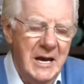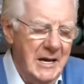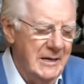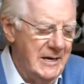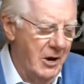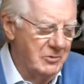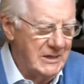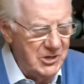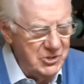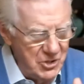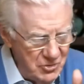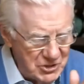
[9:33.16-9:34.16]
Now,
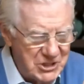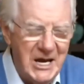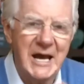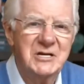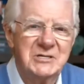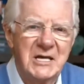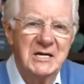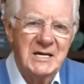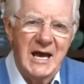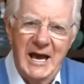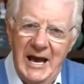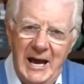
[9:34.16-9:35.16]
can you change this?
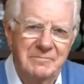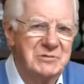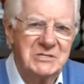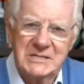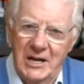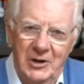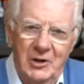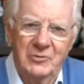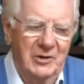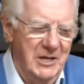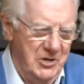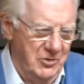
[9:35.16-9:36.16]

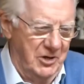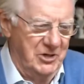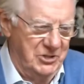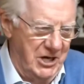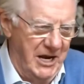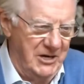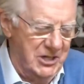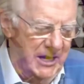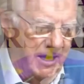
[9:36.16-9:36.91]
Absolutely, you can change it.